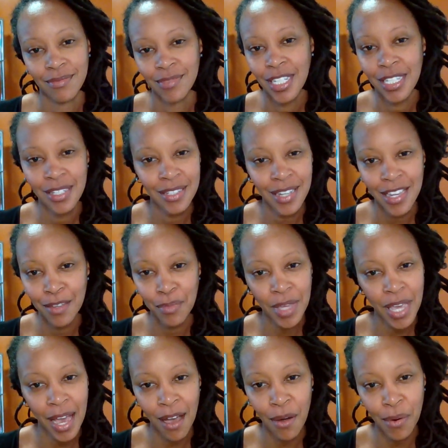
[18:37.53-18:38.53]
Doesn't take
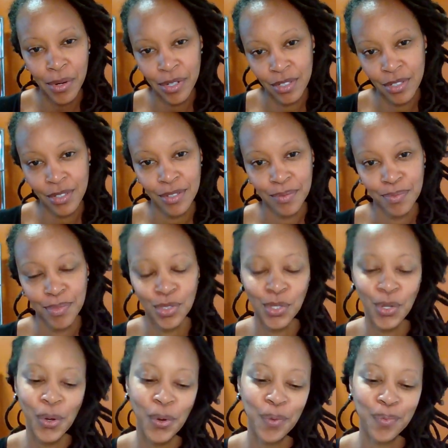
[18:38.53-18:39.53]
me hours.
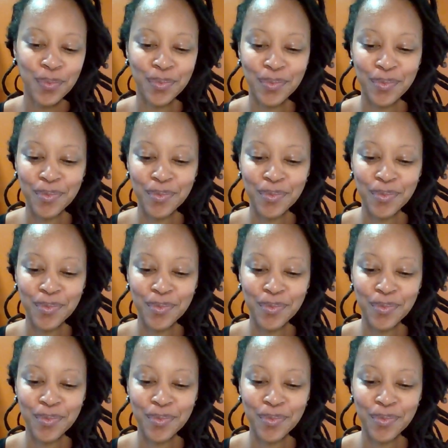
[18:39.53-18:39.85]
So